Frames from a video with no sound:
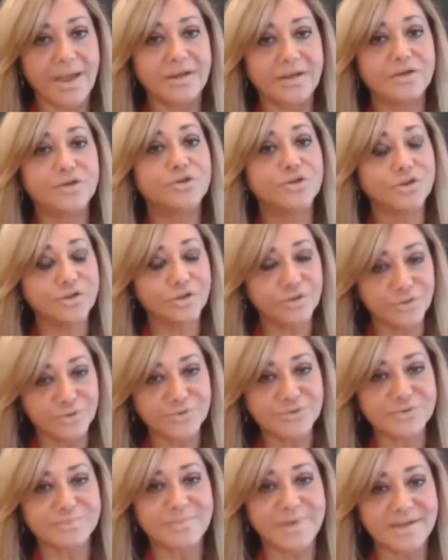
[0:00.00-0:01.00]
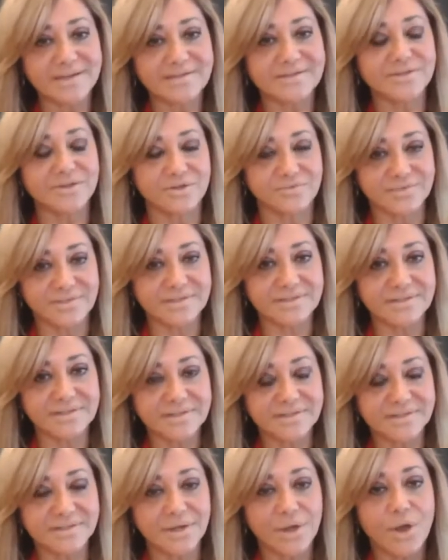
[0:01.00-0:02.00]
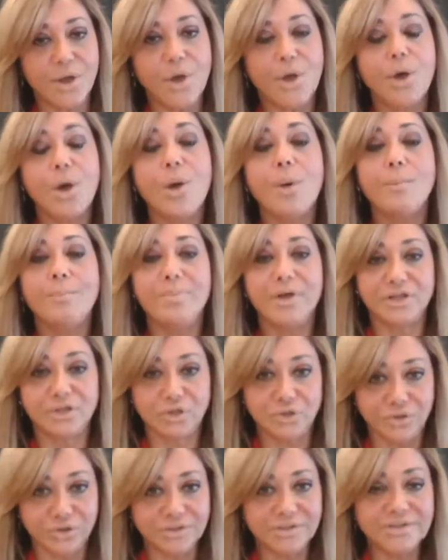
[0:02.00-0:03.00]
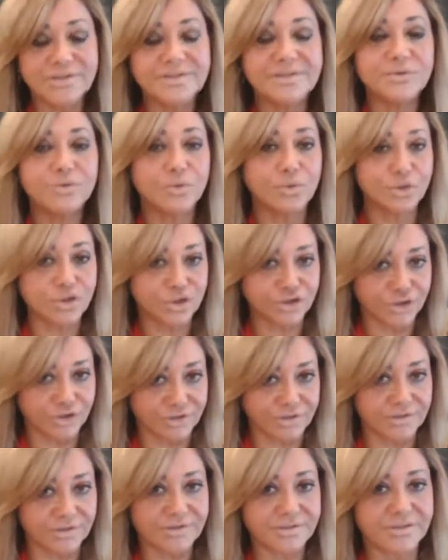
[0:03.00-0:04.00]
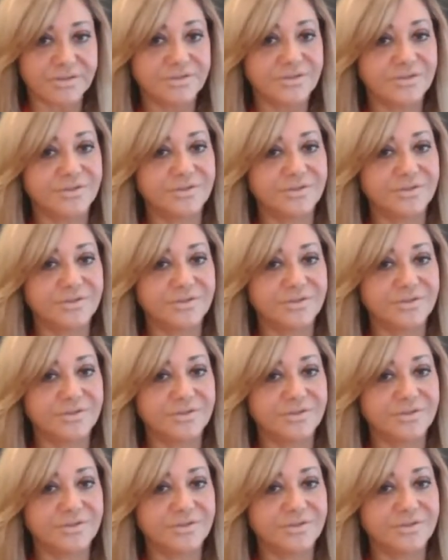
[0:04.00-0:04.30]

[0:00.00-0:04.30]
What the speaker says: and could use my services, but couldn't or shouldn't